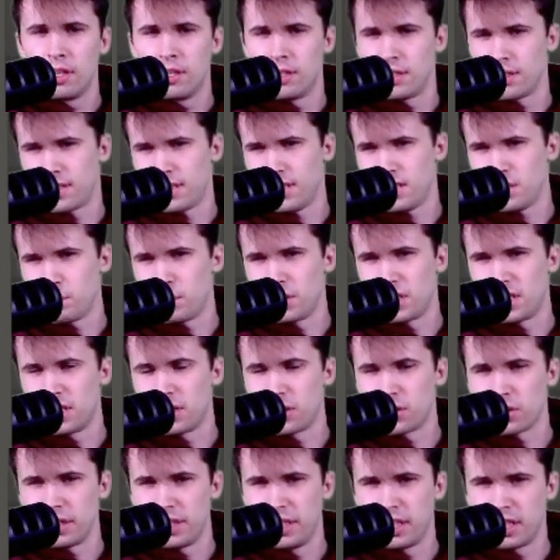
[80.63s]
guess
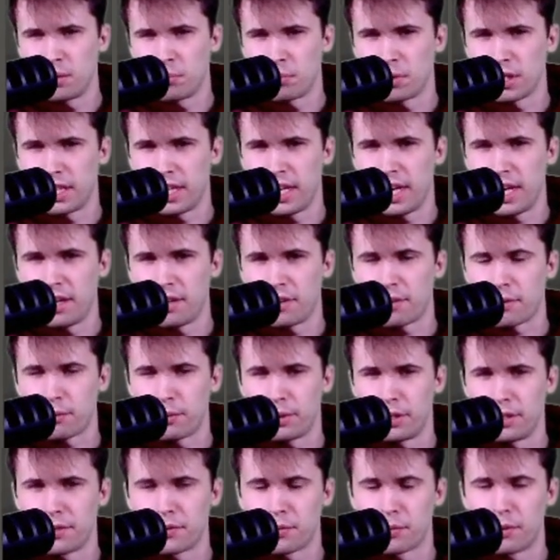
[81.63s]
potentially he could play
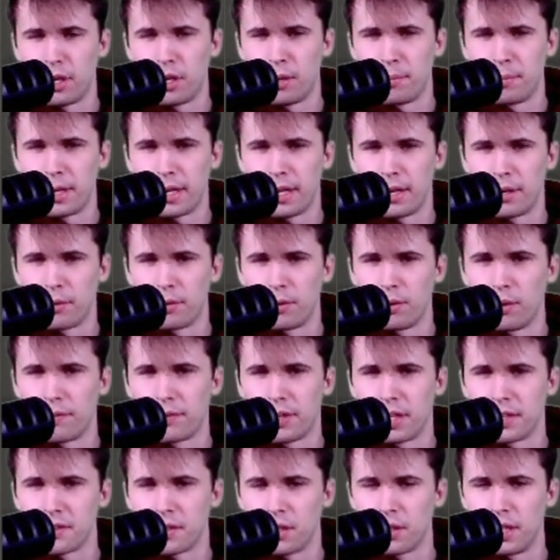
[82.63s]
a3 as well, but I don't know if
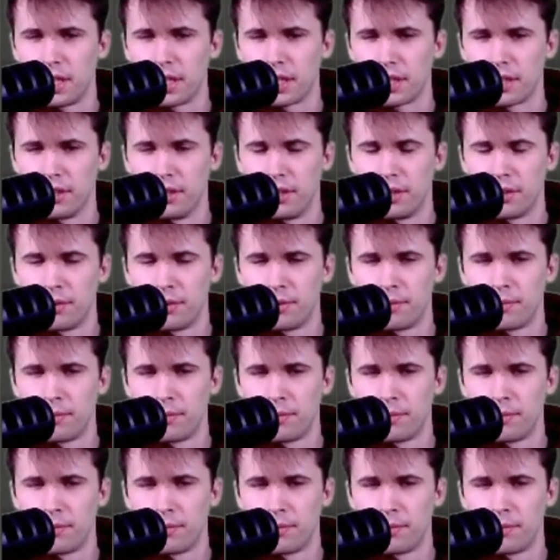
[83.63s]
that's all that good.